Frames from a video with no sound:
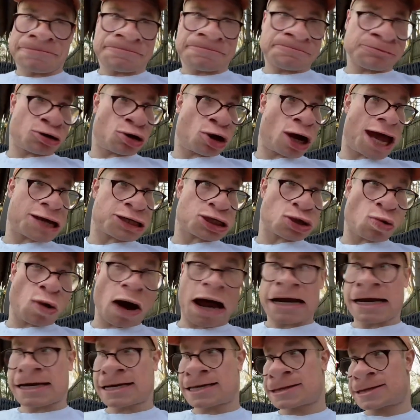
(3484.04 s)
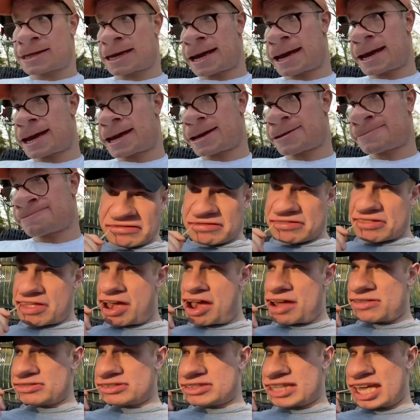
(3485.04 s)
You guys want anything?
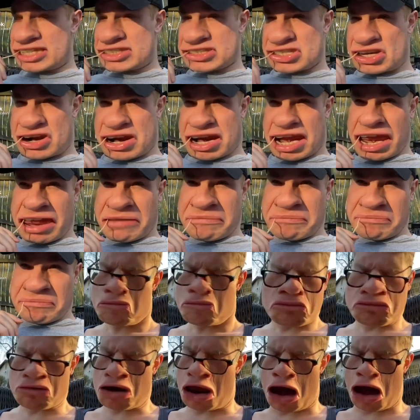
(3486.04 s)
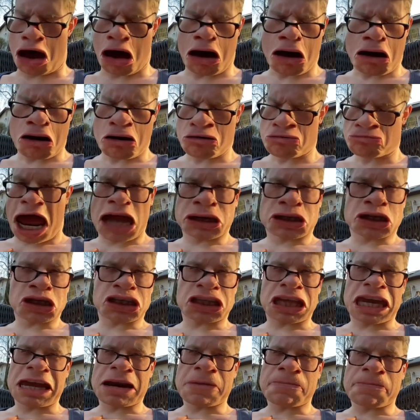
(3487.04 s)
No, that's okay. No. I
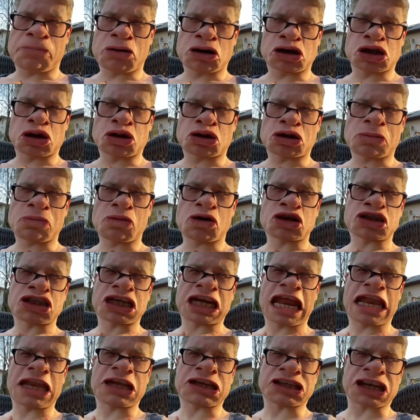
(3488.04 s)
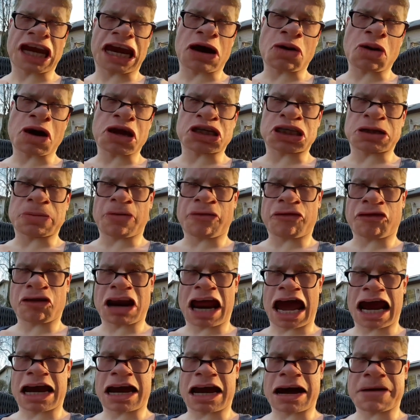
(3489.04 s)
just eat a prosciutto mozzarella sandwich before
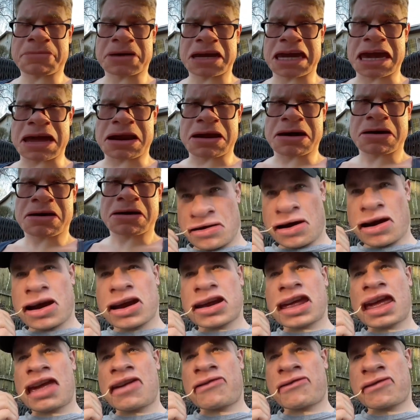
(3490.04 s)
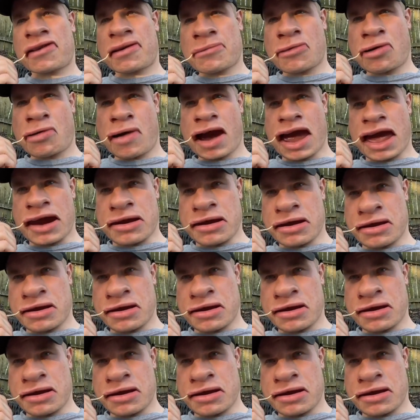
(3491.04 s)
I come here. Oh yeah? From where?